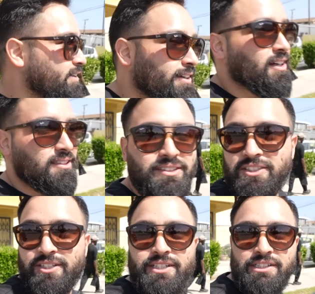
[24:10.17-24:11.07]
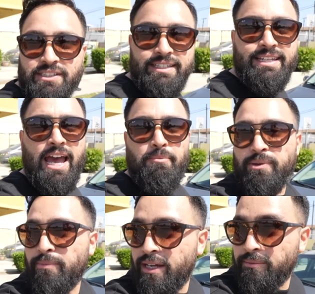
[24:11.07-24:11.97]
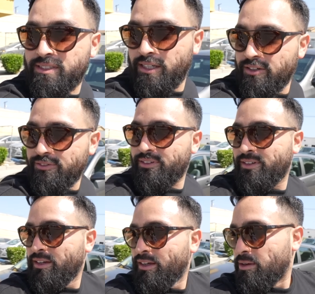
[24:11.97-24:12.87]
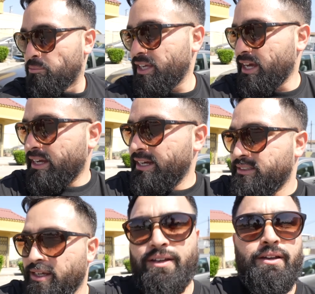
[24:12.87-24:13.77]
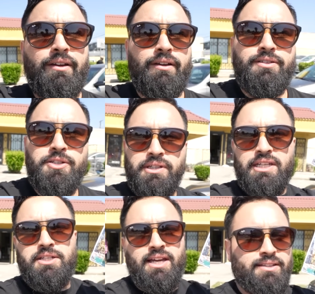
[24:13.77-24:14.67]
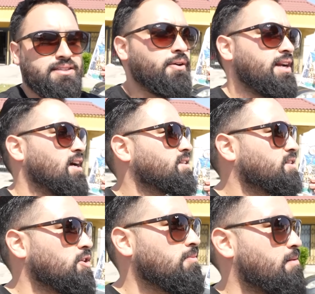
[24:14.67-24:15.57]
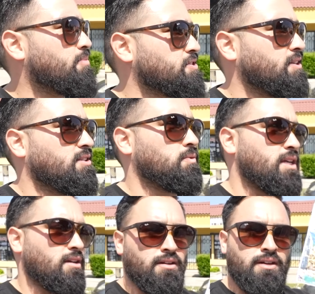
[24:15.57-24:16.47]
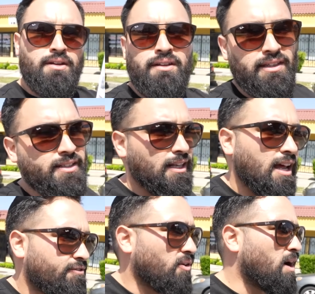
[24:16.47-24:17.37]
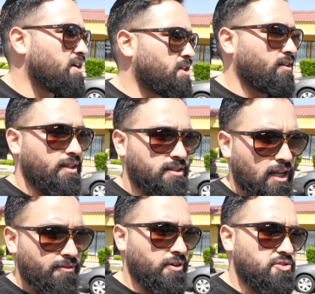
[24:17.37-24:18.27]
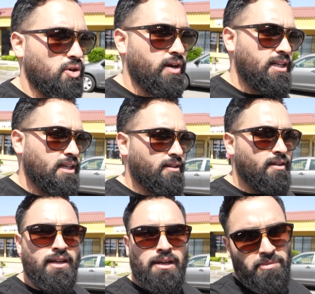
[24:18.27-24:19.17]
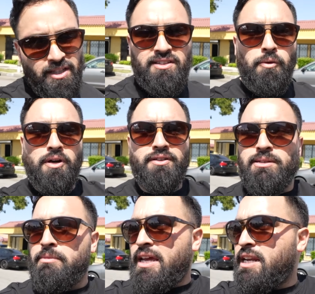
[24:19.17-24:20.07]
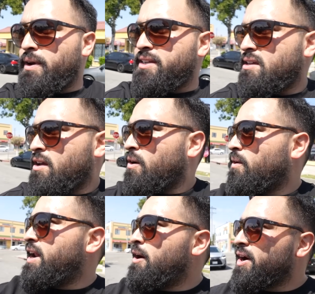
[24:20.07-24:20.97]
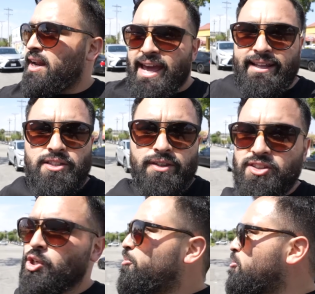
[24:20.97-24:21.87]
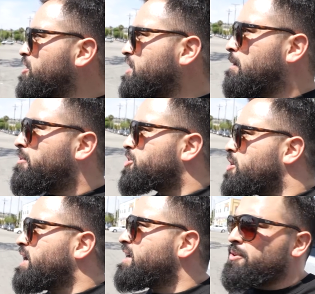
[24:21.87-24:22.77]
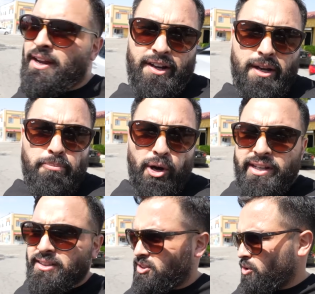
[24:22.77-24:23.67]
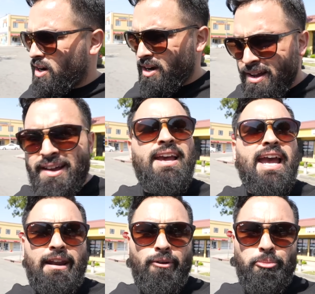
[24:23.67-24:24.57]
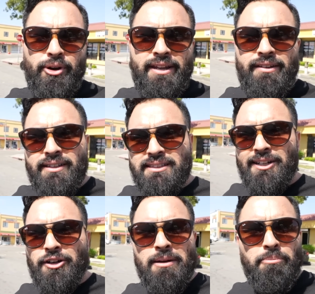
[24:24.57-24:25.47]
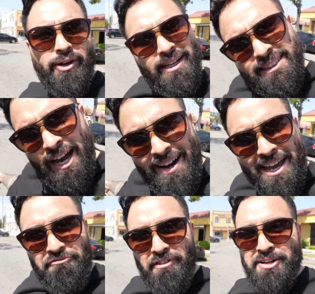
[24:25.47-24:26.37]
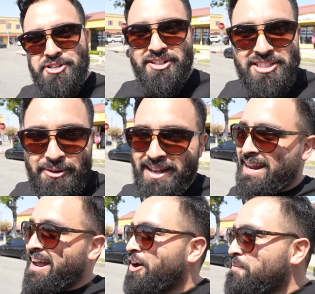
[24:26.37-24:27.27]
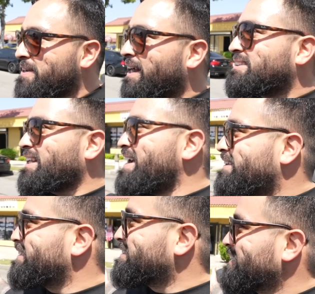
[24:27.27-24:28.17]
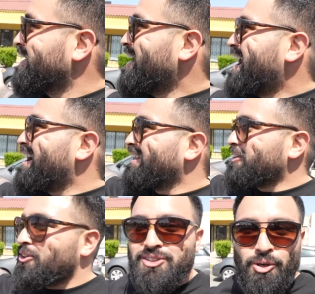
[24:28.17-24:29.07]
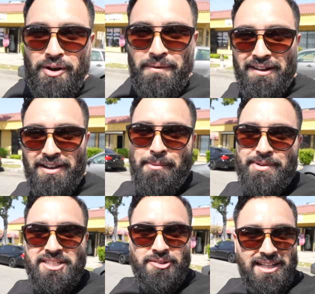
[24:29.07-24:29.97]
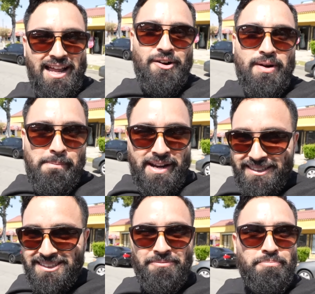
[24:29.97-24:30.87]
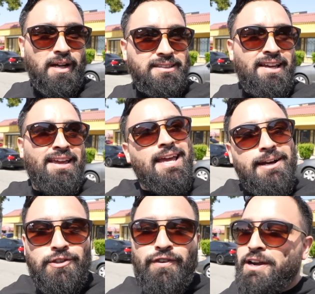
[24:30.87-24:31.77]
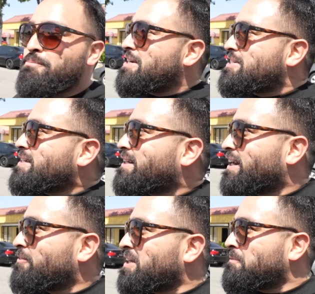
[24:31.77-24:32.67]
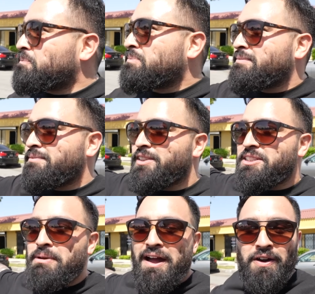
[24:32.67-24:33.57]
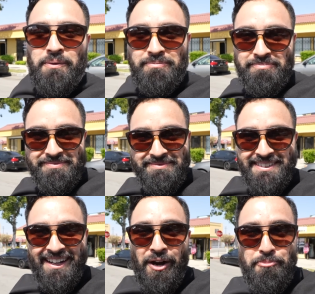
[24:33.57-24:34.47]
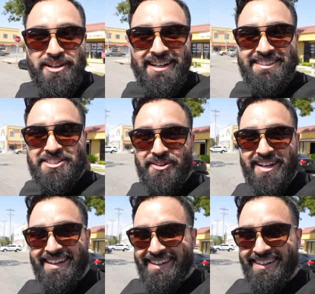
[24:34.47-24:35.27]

He crossed the street just yapping by himself. But yeah, guys, 2 keychains going out to 2 members this week. Thanks a lot for watching. Thanks a lot for joining. It means the world to me. Anyways, right now we're gonna head to the supermarket. I'm gonna show you guys around the Cambodian store, and then we'll bring this little Cambodia Town adventure to an end. I hope you guys like this little tour around Long Beach. There was a lot of reminiscing, but it was very much needed. I mean, this is my home. Hope you guys enjoyed it.